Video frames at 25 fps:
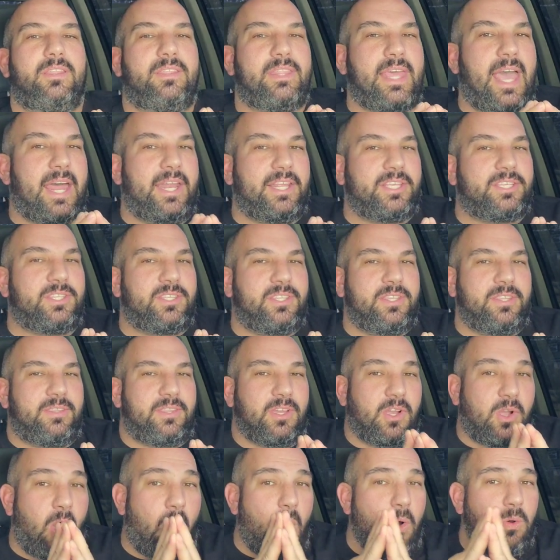That is,
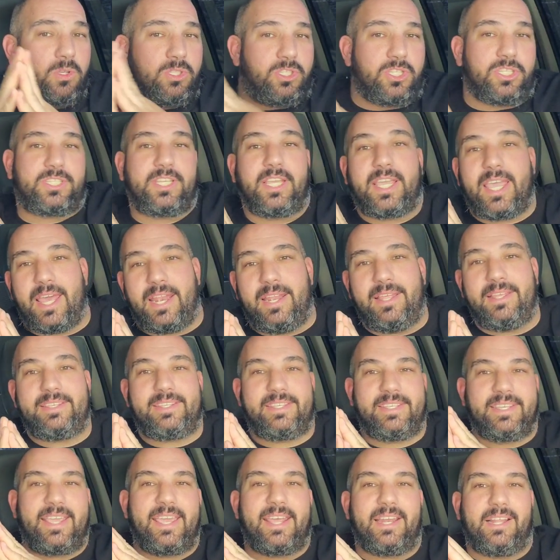the goal is just to get,
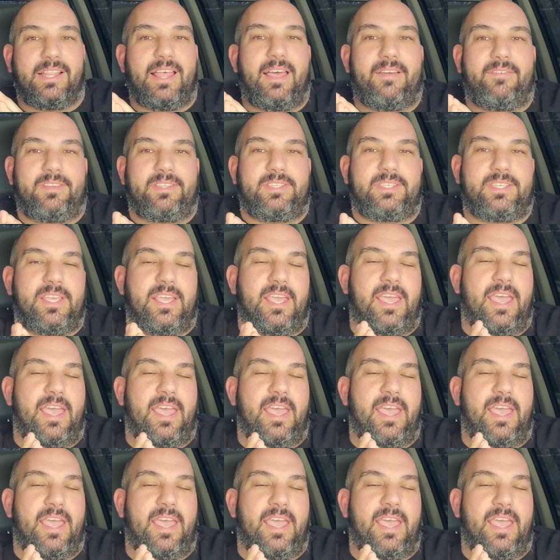is to get 11s.